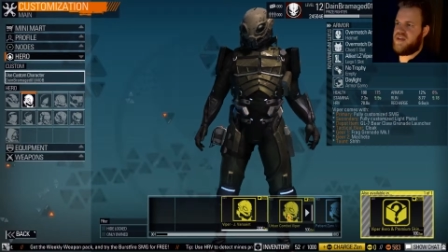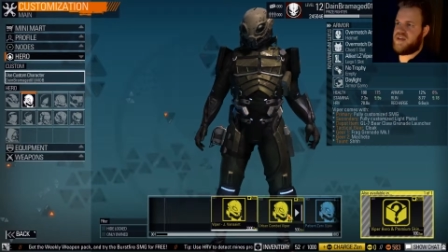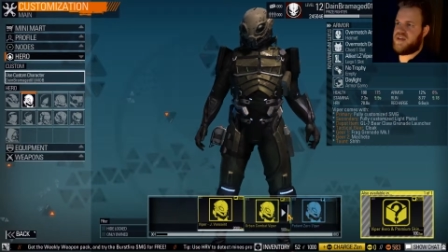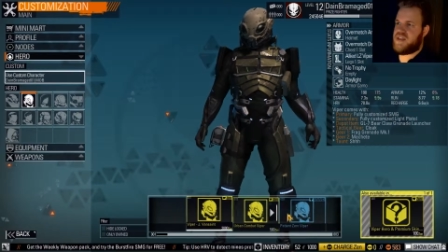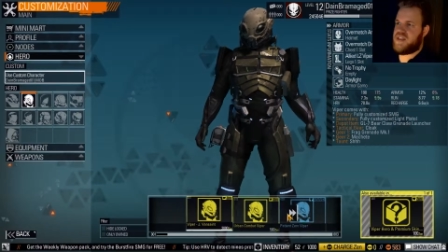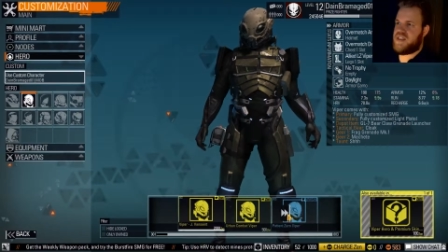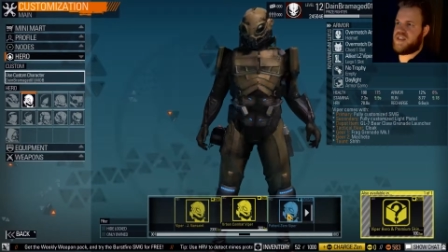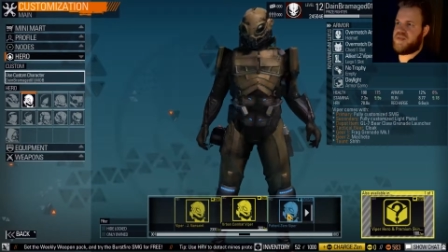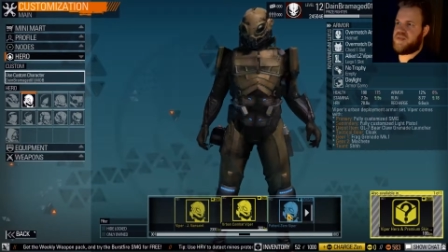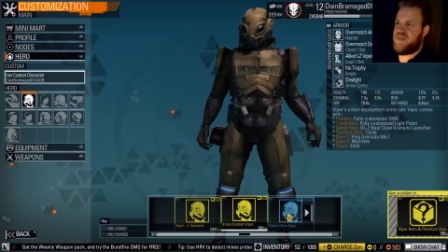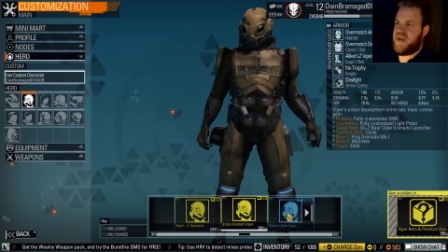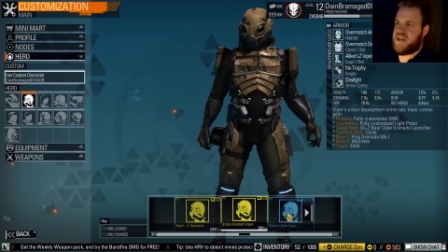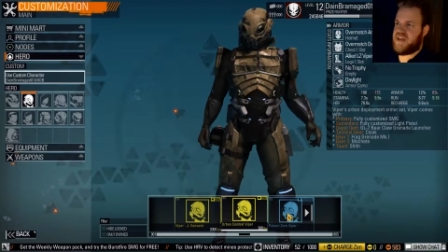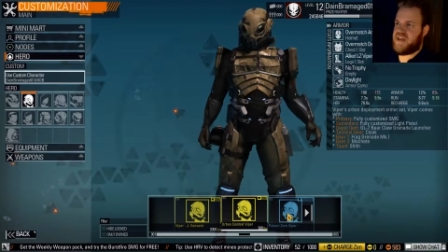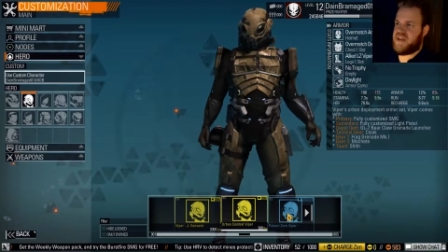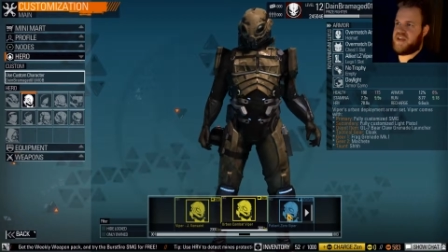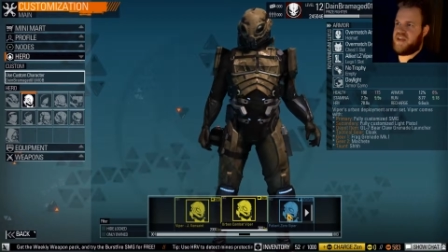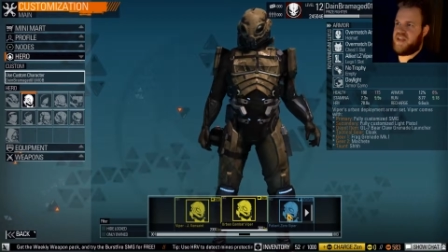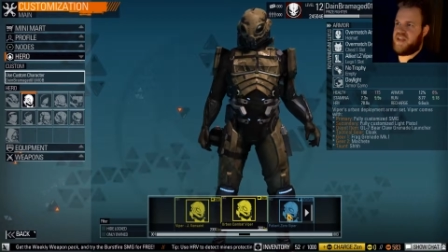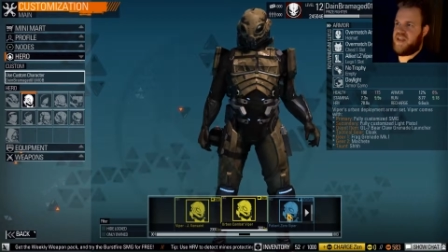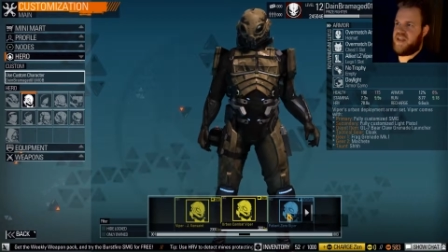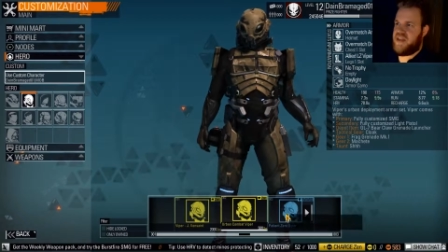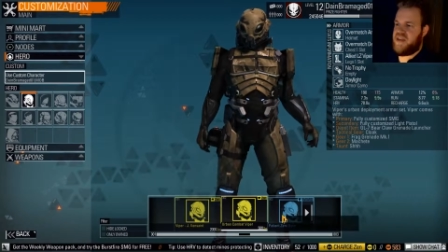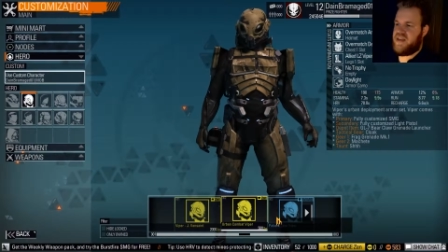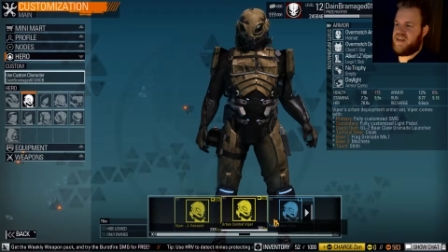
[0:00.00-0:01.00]

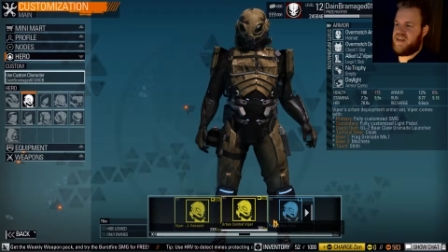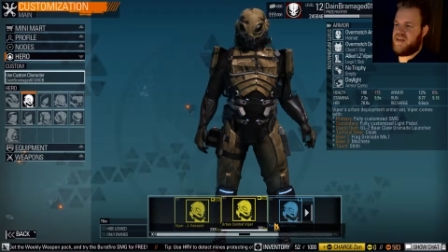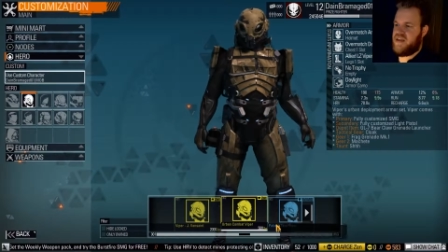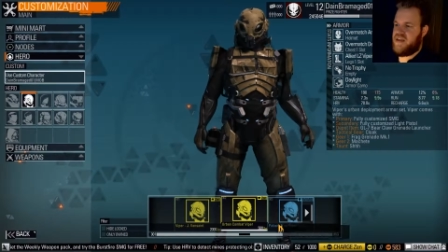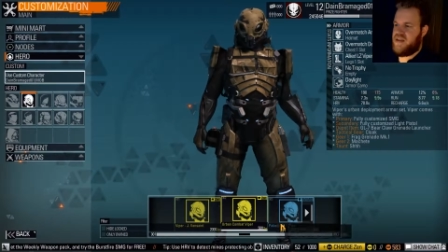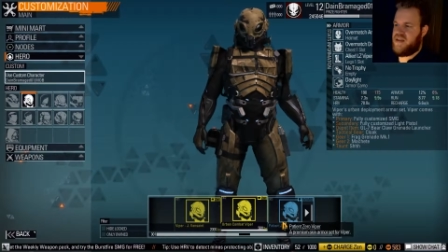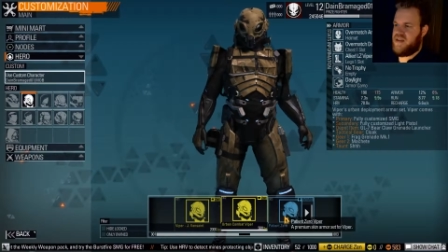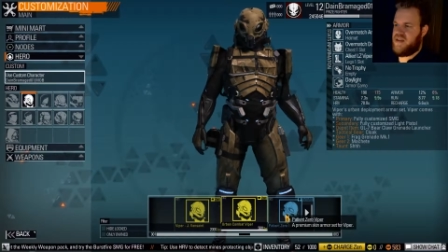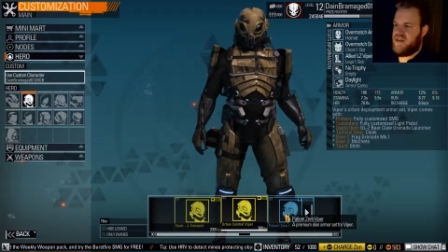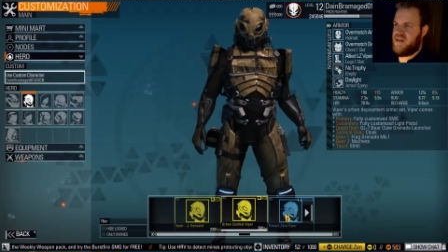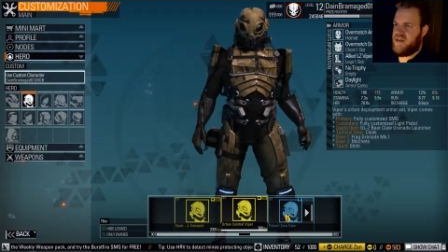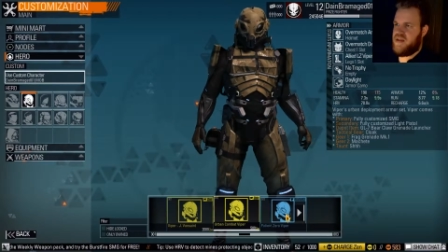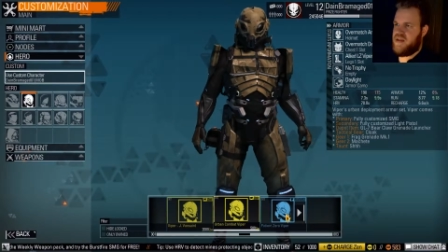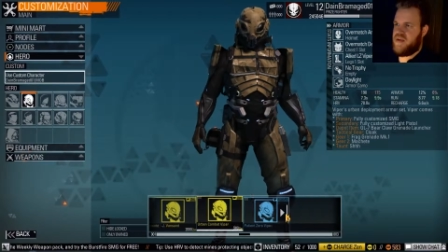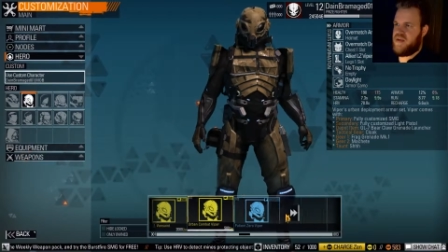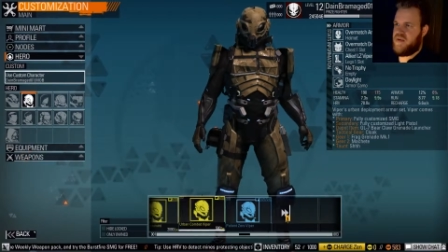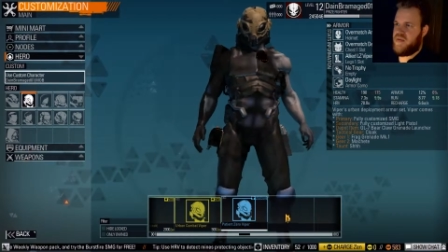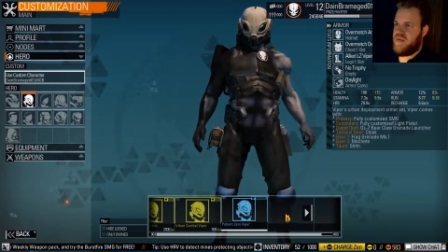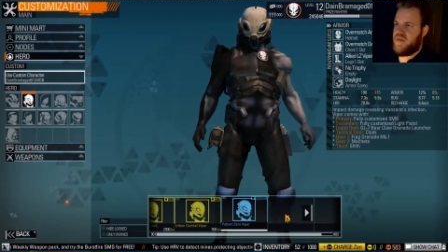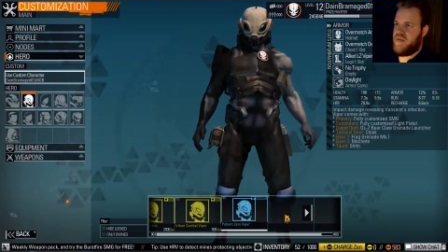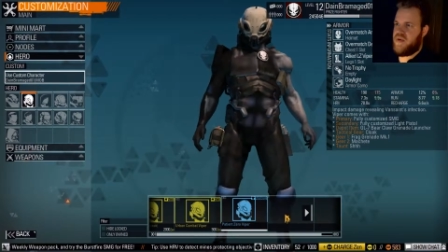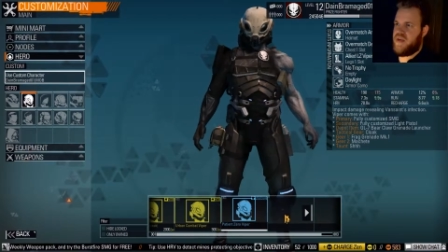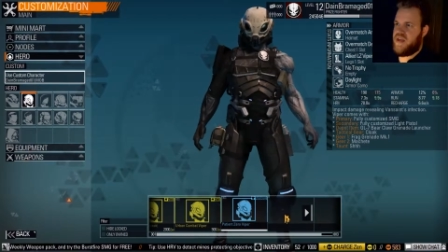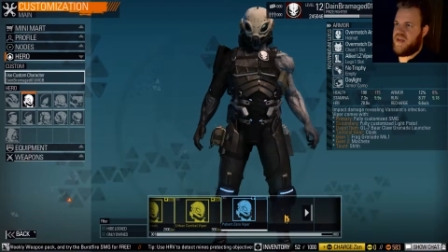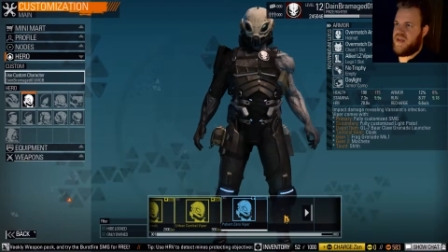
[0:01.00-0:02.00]
Especially
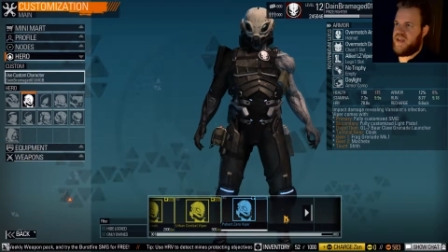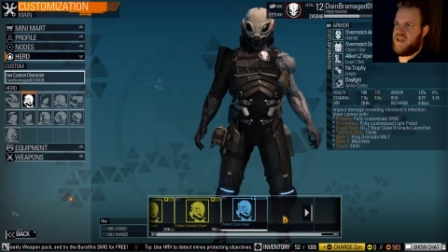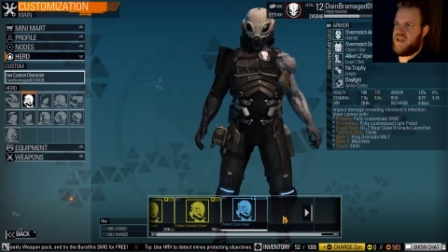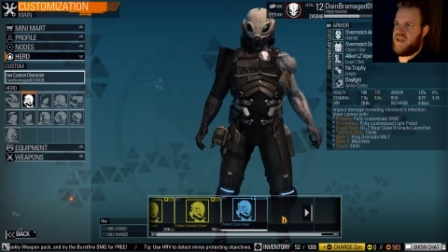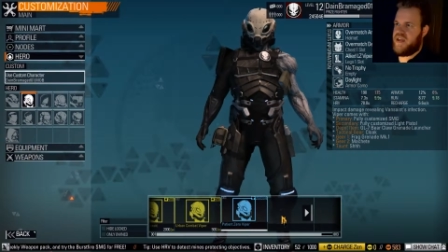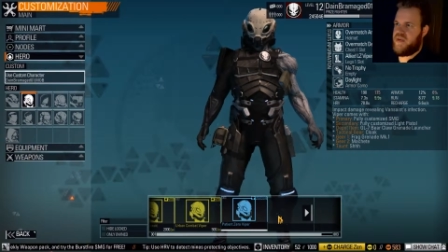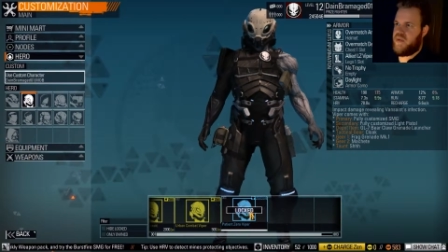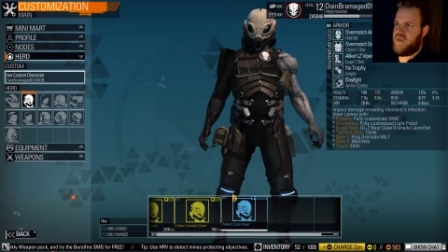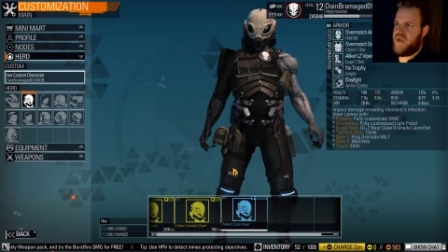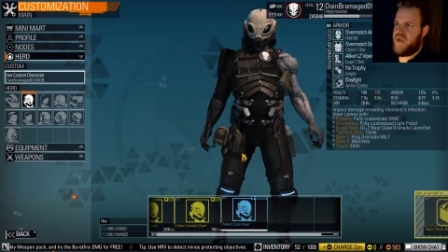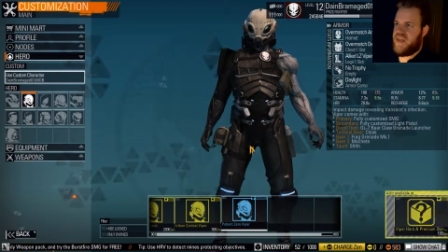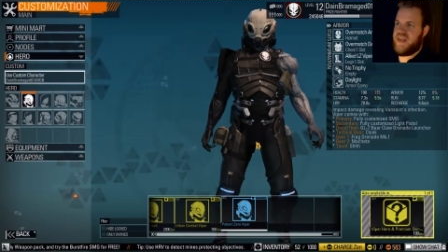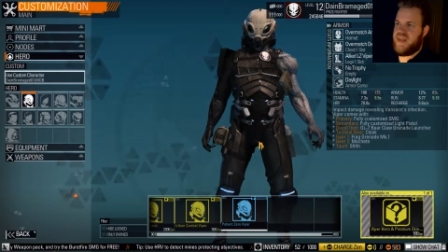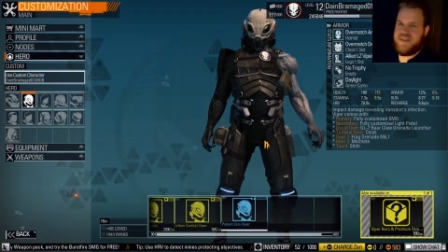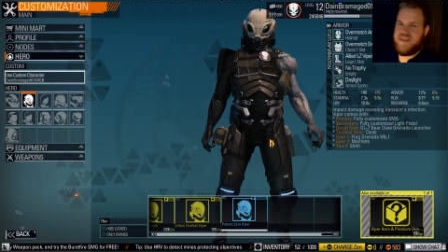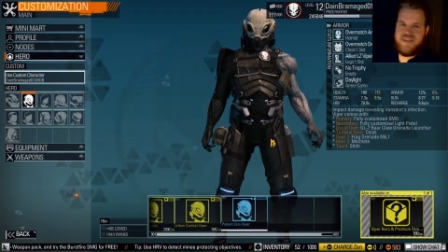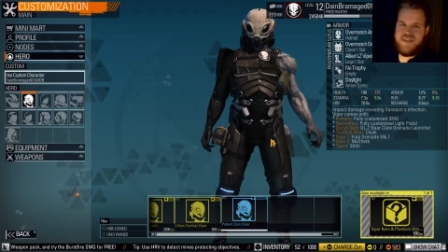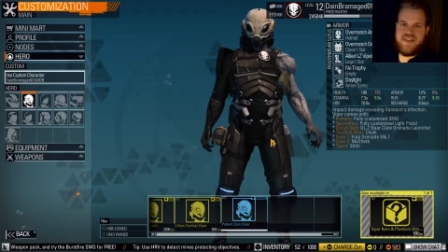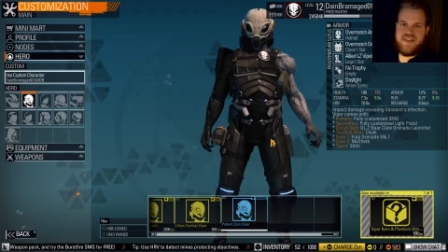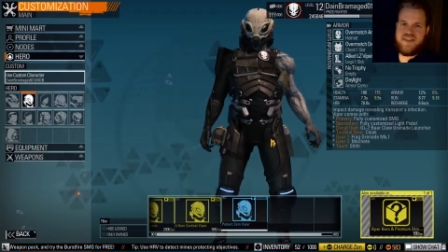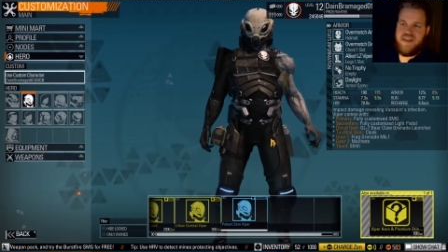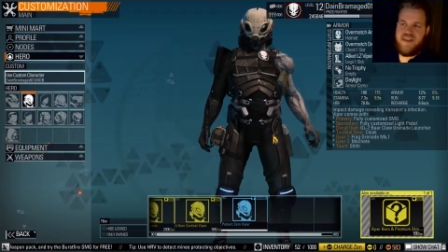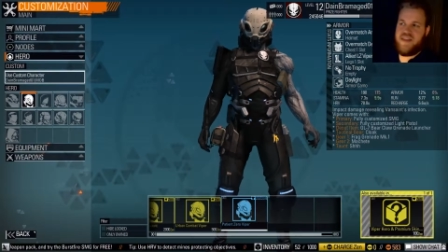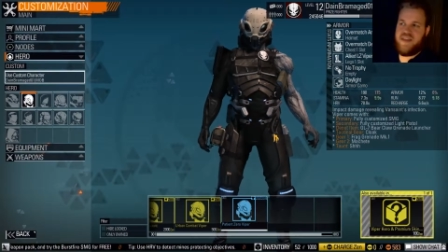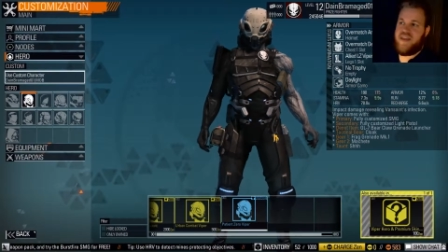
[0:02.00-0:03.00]
when we
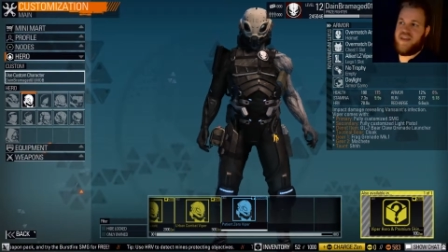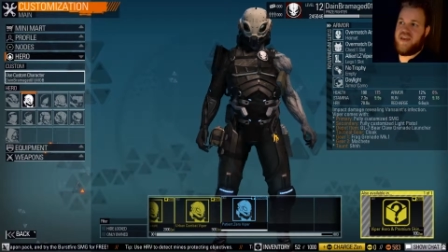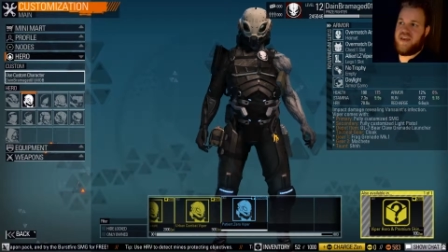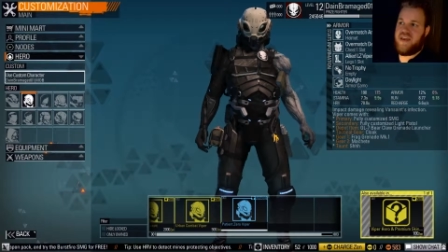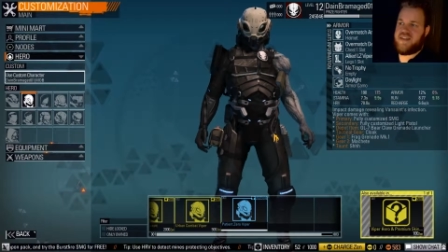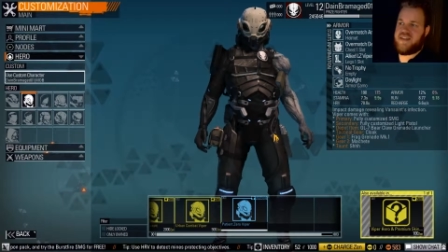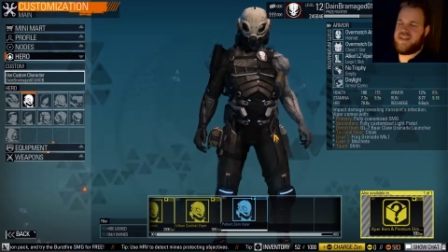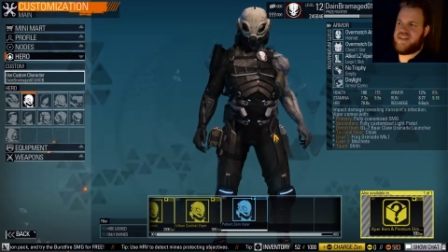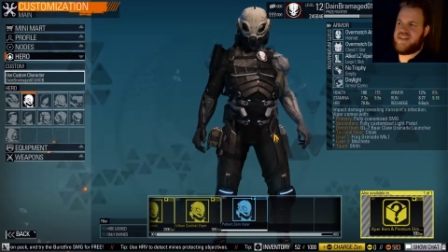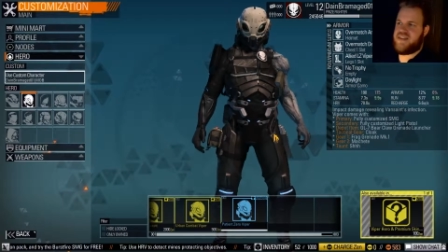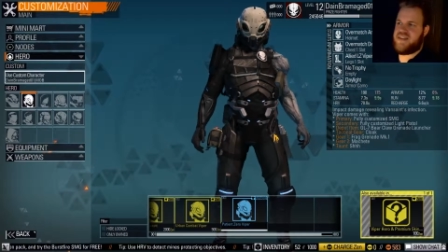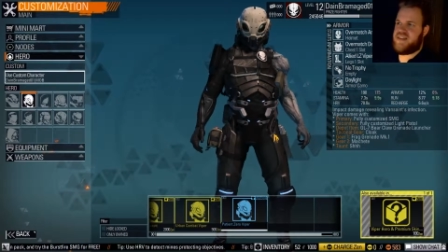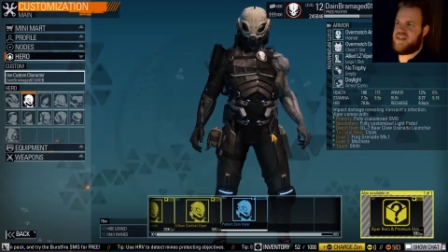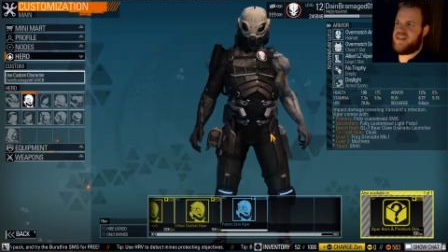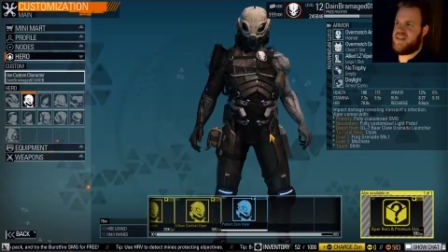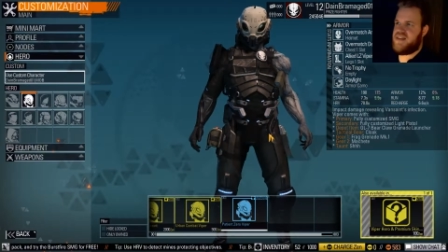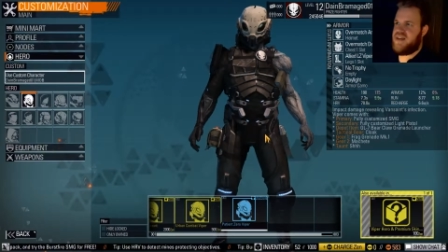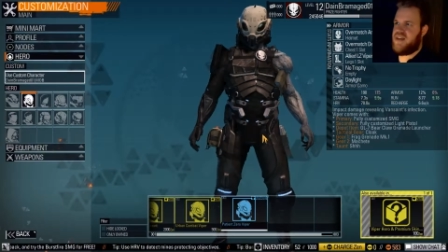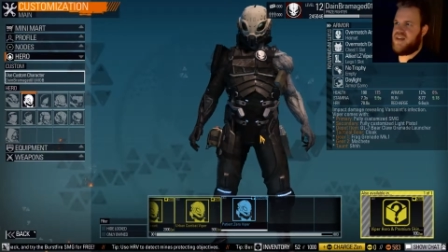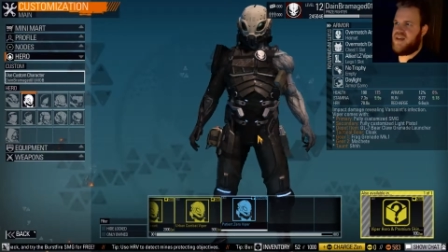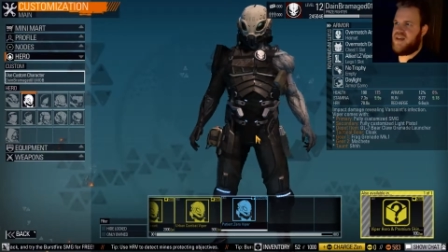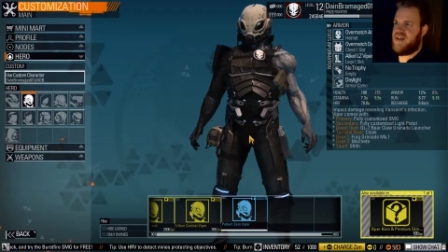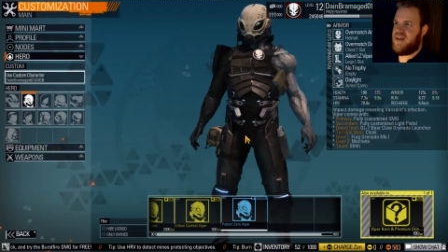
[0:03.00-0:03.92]
get to this.